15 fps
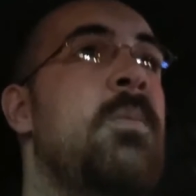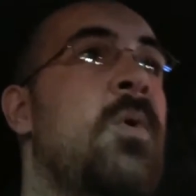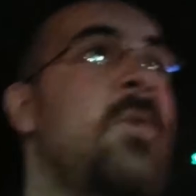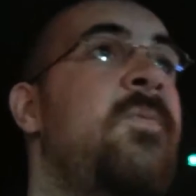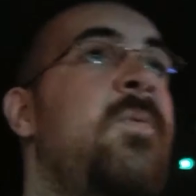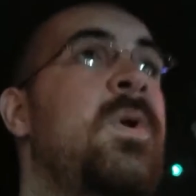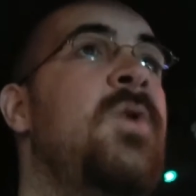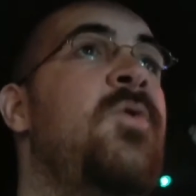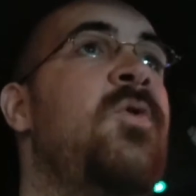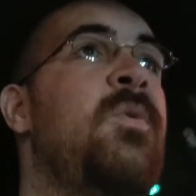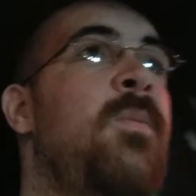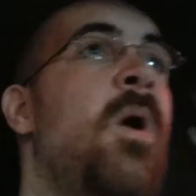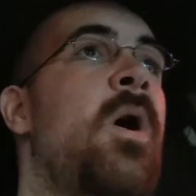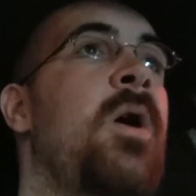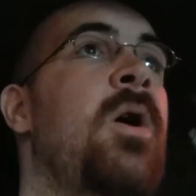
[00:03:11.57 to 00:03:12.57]
more footage
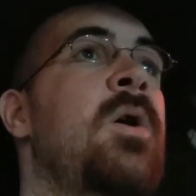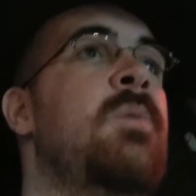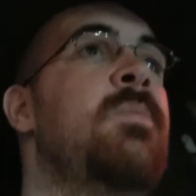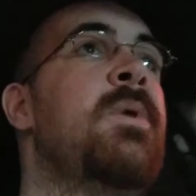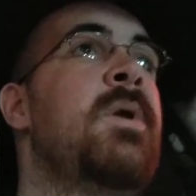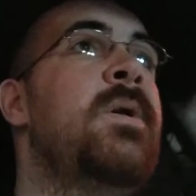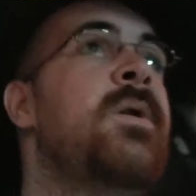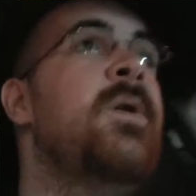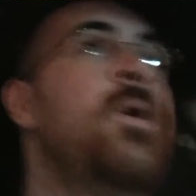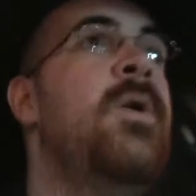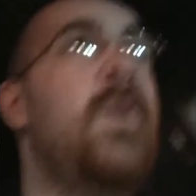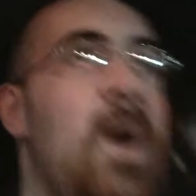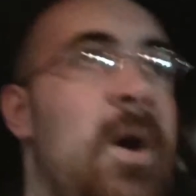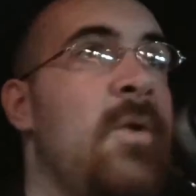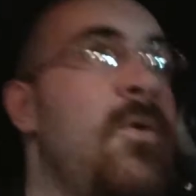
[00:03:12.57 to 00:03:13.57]
tomorrow, but
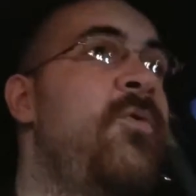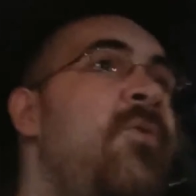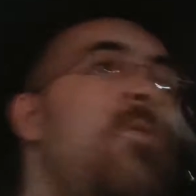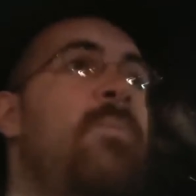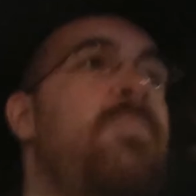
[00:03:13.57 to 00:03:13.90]
who knows?